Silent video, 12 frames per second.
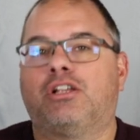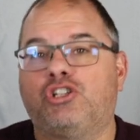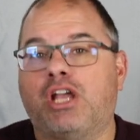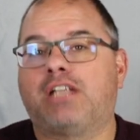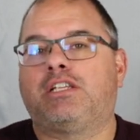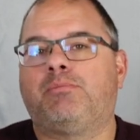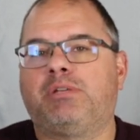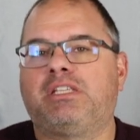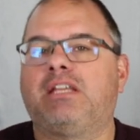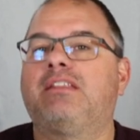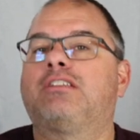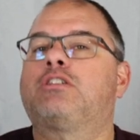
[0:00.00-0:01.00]

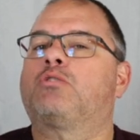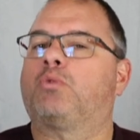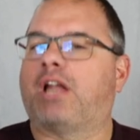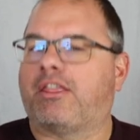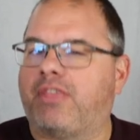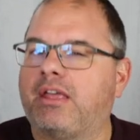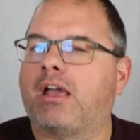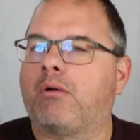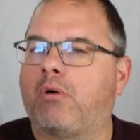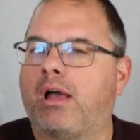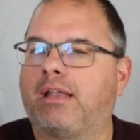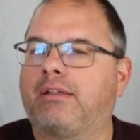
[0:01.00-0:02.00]
ChatGPT, this is what I think I
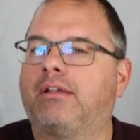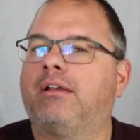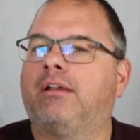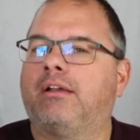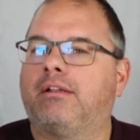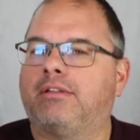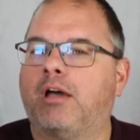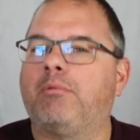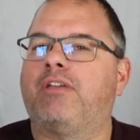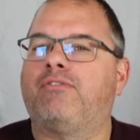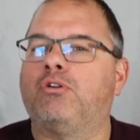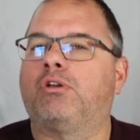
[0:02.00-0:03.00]
want. Tell
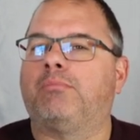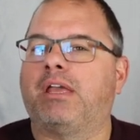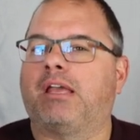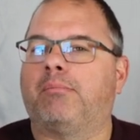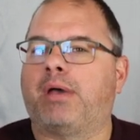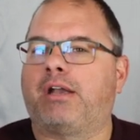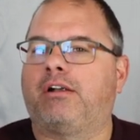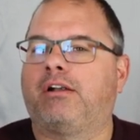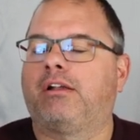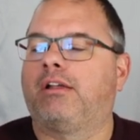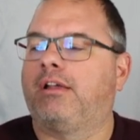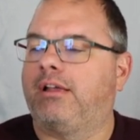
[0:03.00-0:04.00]
me if you can make it better.
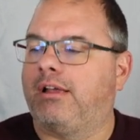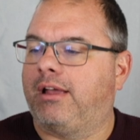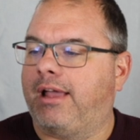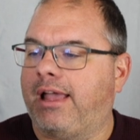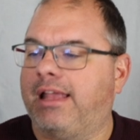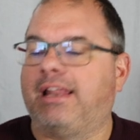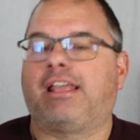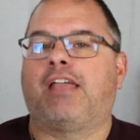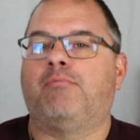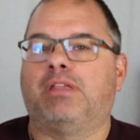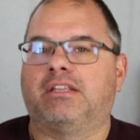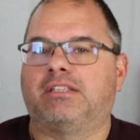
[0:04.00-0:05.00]
And it
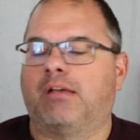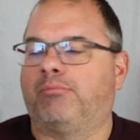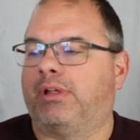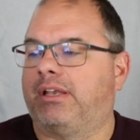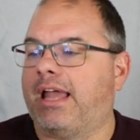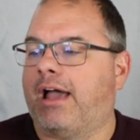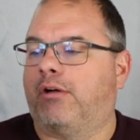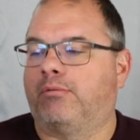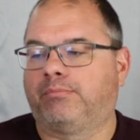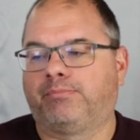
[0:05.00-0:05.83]
gave me the template. Now,